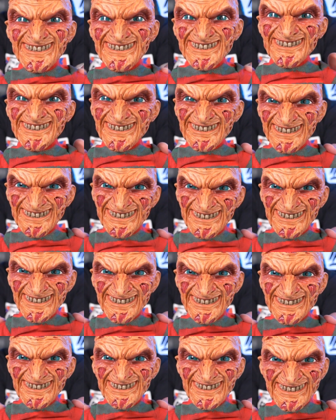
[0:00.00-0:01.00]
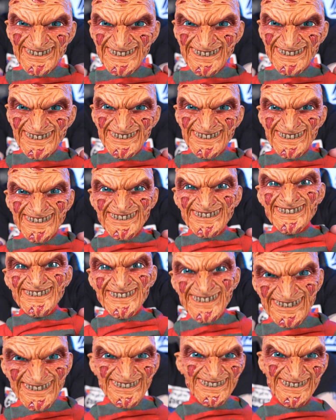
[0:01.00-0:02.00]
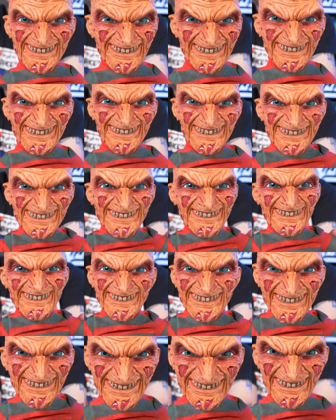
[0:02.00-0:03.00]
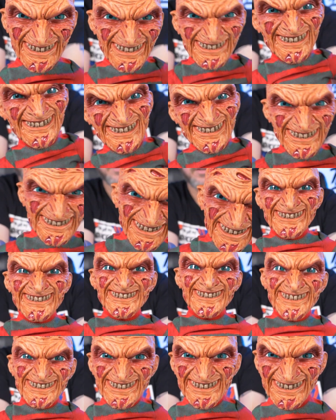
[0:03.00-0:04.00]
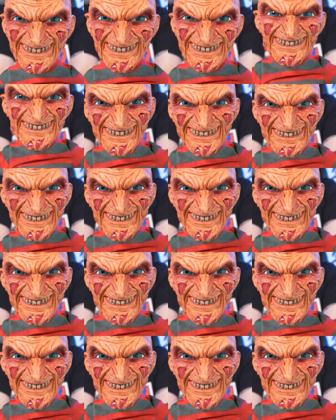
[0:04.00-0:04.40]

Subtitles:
his shoulders up. Not that great going